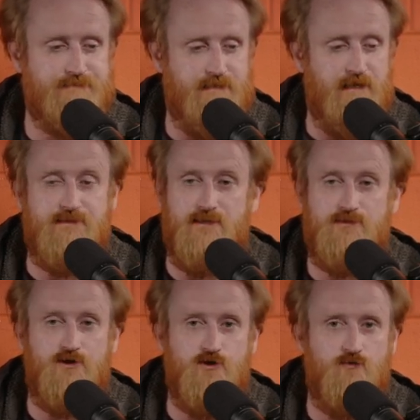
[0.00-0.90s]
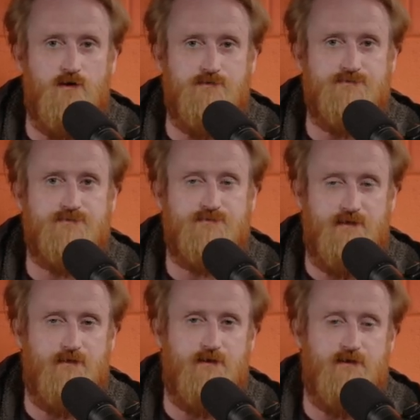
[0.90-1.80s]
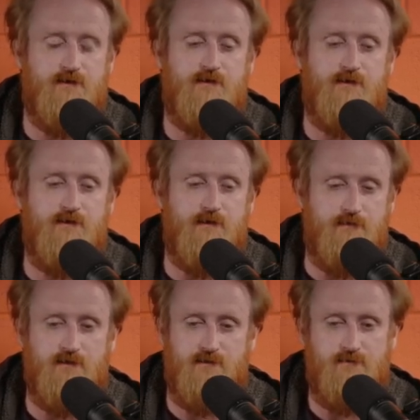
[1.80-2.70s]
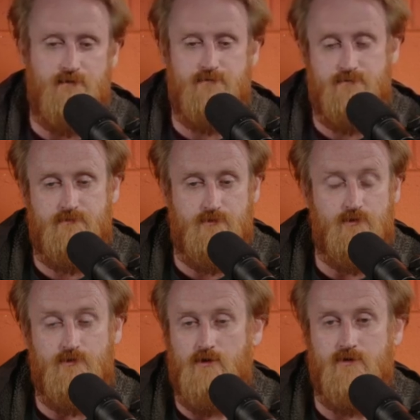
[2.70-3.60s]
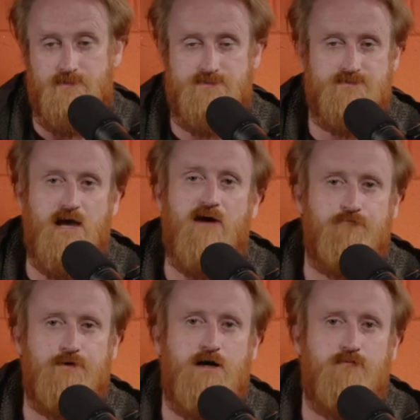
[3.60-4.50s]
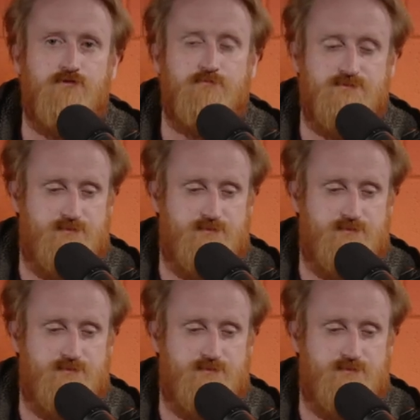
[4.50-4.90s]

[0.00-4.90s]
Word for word: I think the good ones, uh, I think that the good artists have problems.